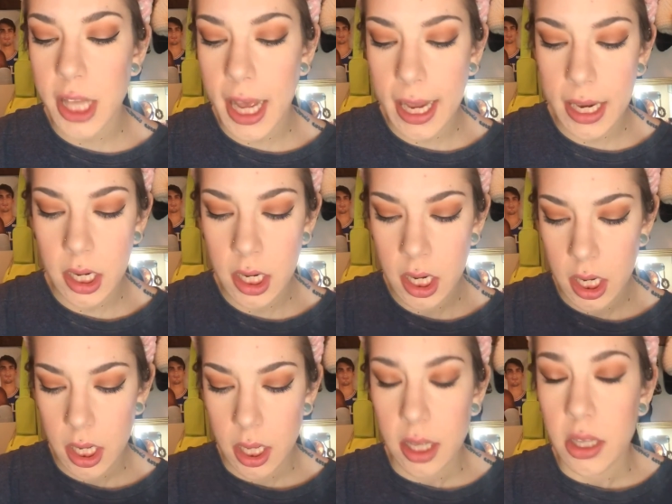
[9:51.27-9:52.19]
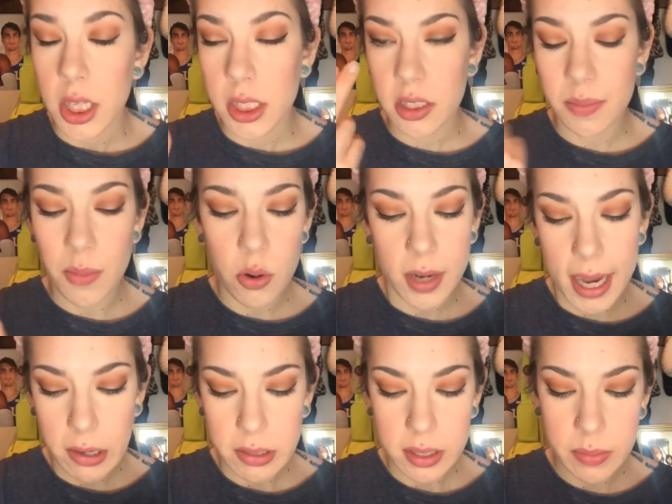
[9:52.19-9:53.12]
line, smoke
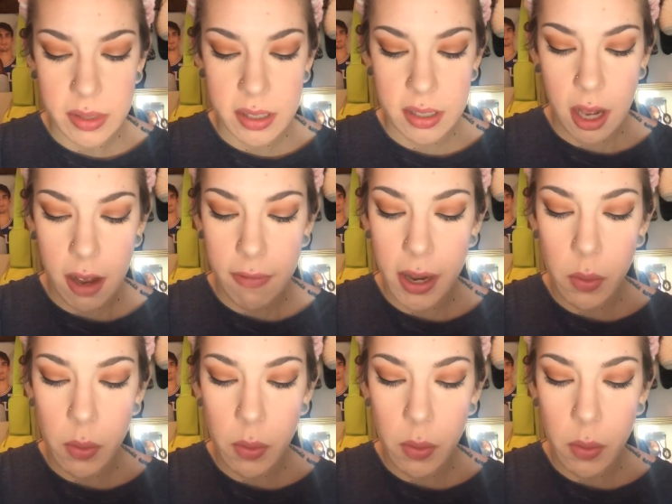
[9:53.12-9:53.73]
out some stuff.